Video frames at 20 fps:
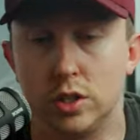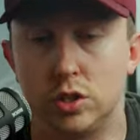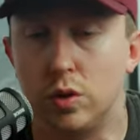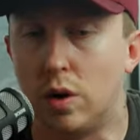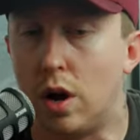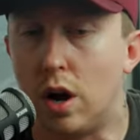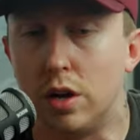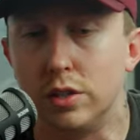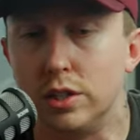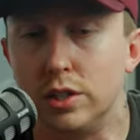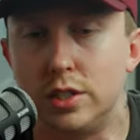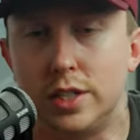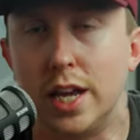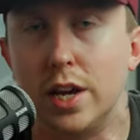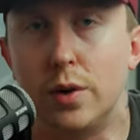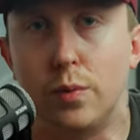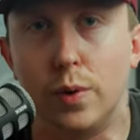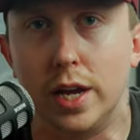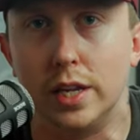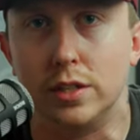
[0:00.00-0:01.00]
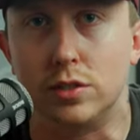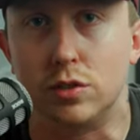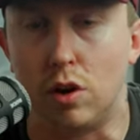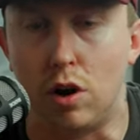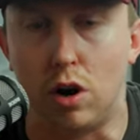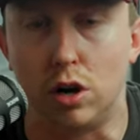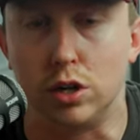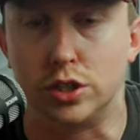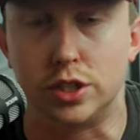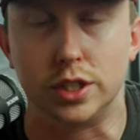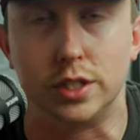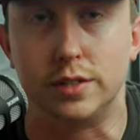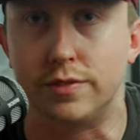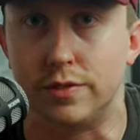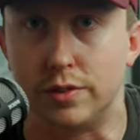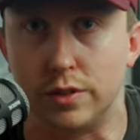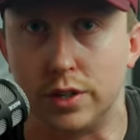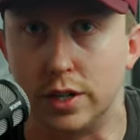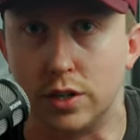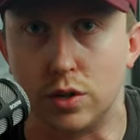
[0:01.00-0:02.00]
So all these takeaways aren't just
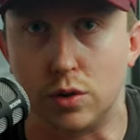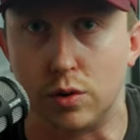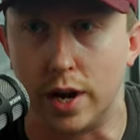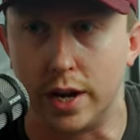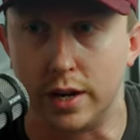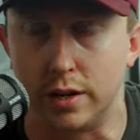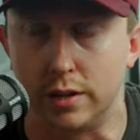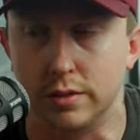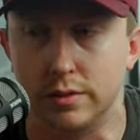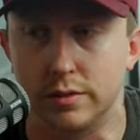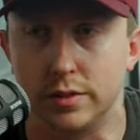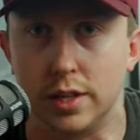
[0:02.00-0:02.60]
for a creator.